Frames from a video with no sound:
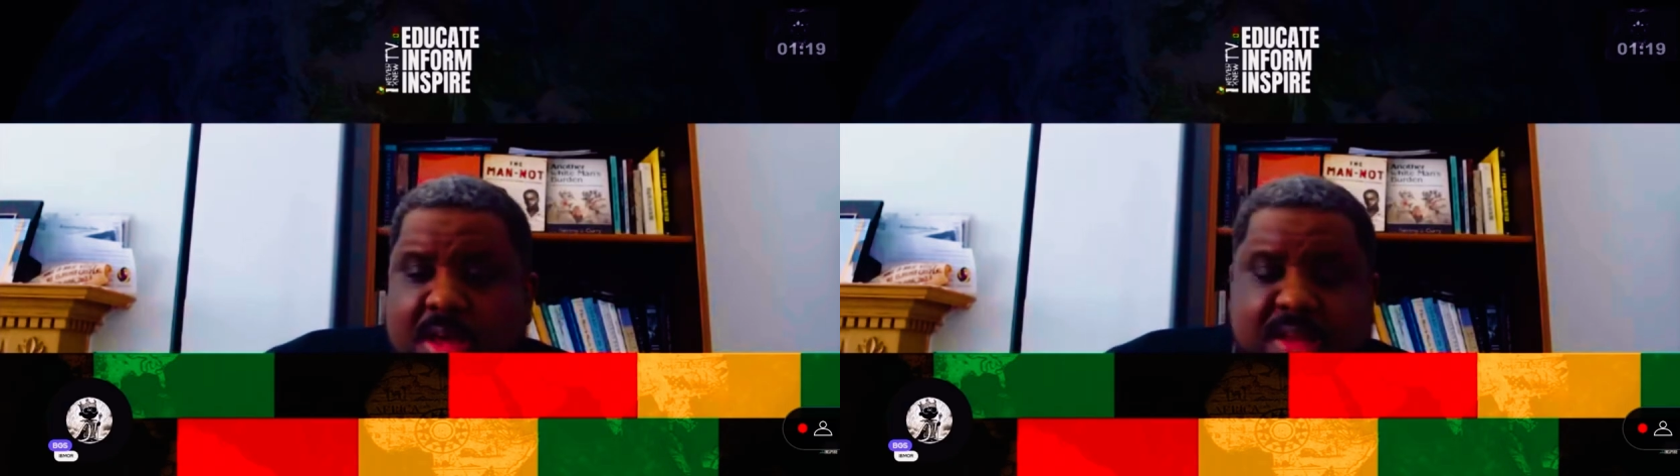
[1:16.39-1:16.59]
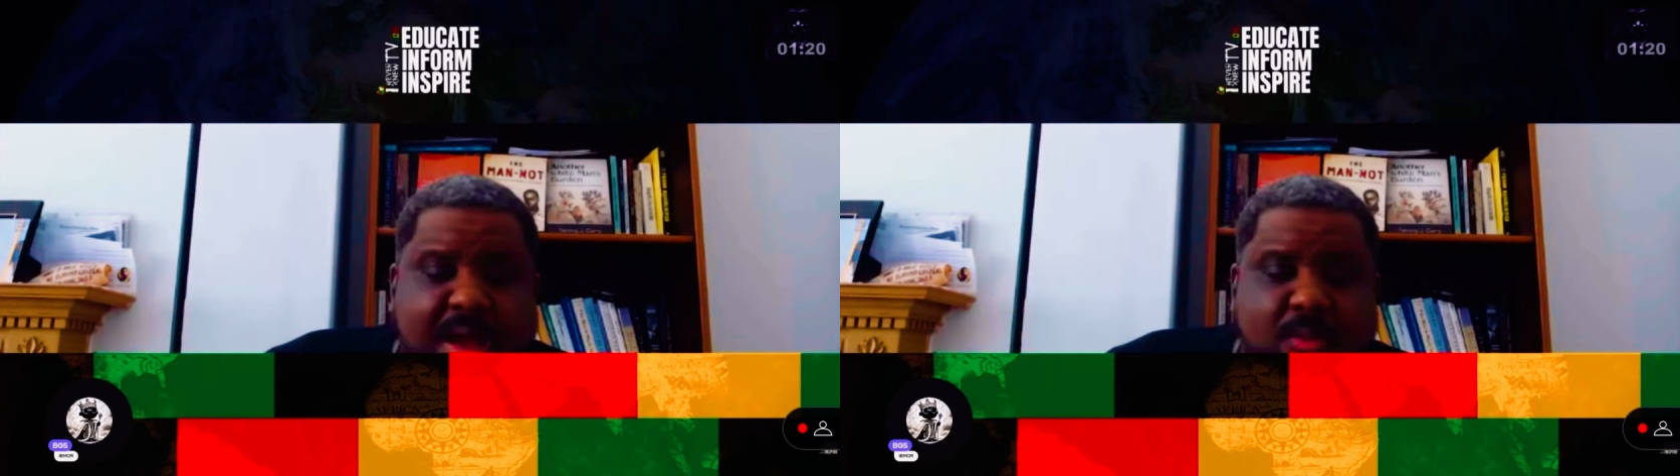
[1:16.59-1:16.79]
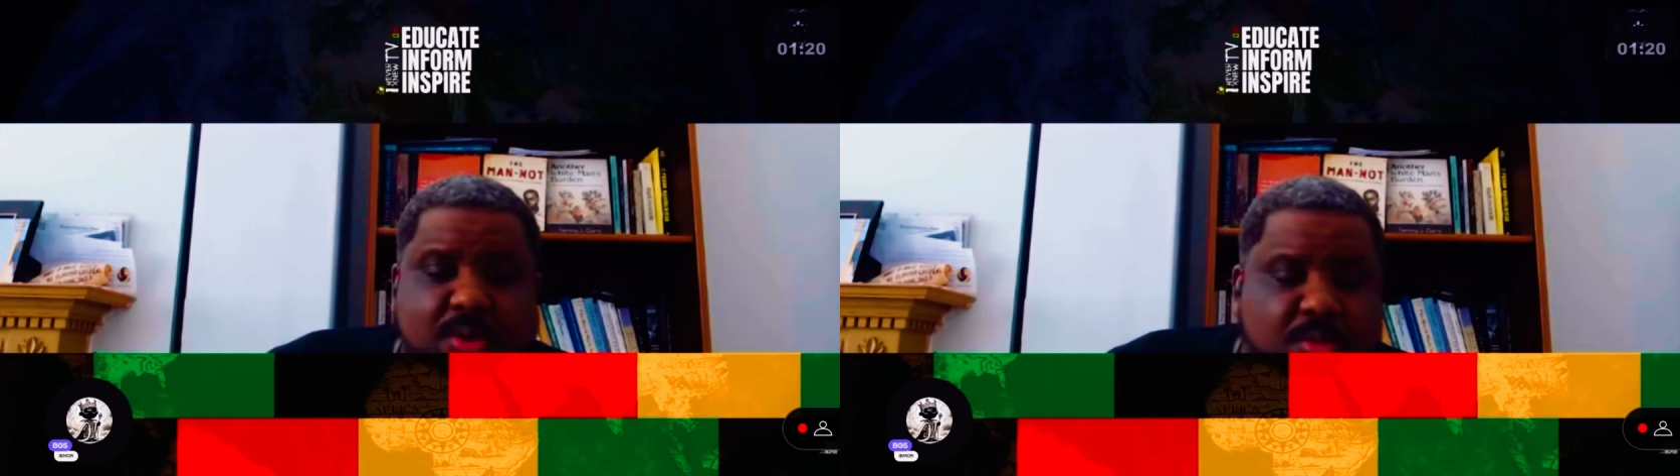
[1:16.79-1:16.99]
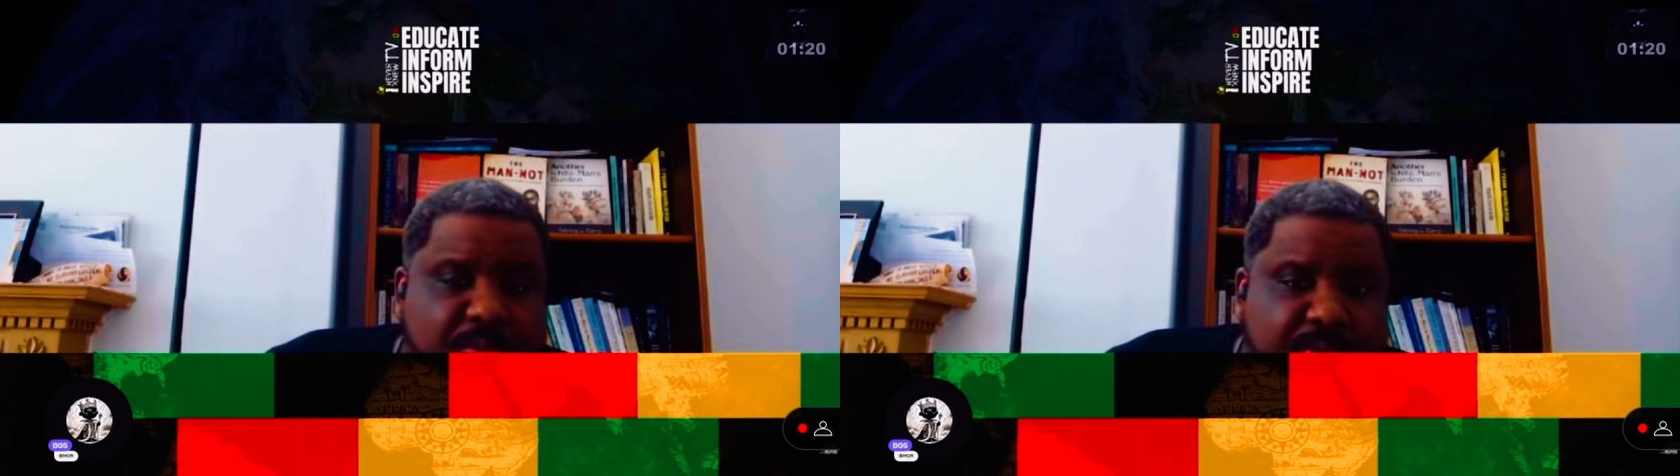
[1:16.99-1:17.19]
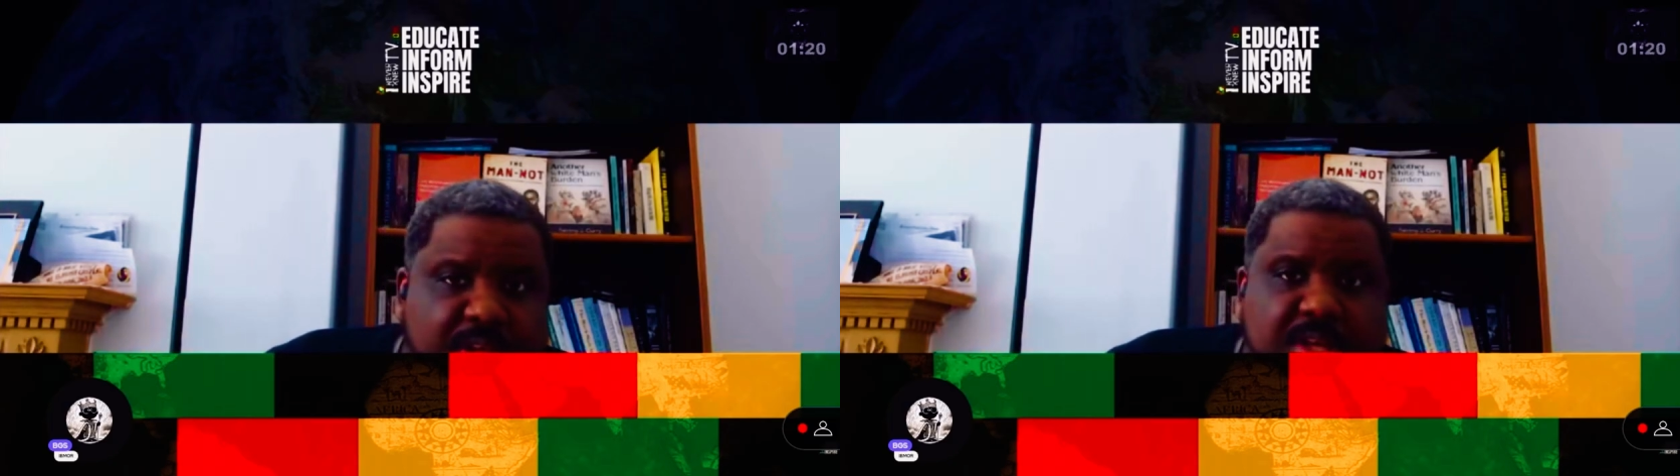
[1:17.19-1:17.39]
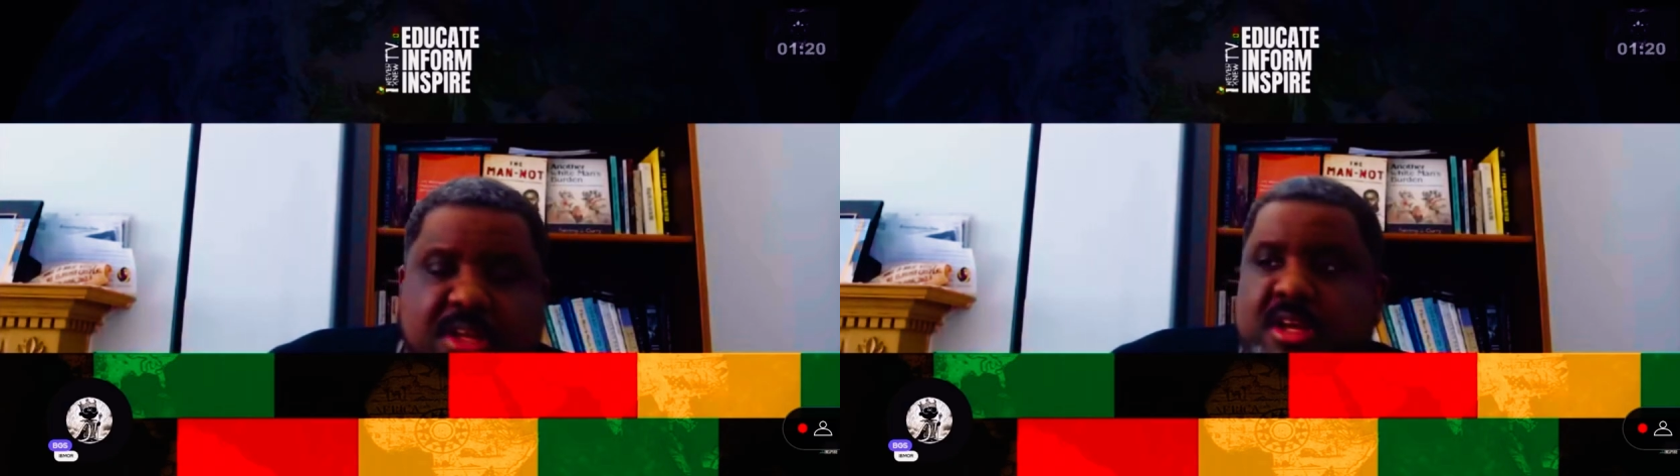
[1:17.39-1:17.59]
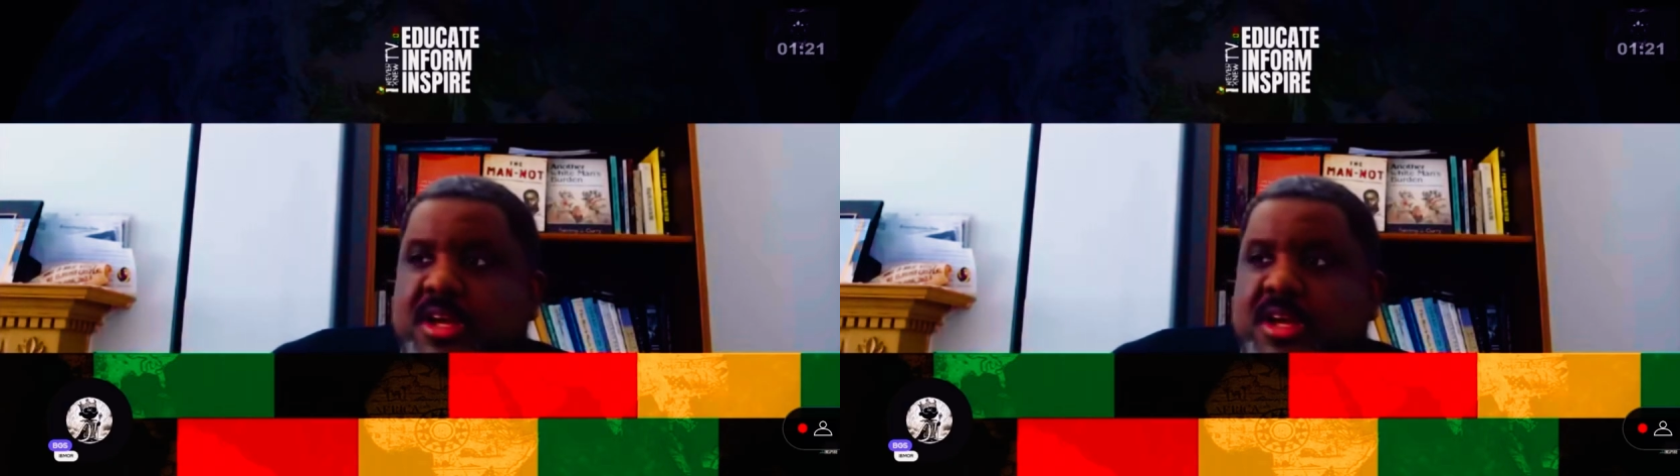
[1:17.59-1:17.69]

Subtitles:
in line with liberal thinking.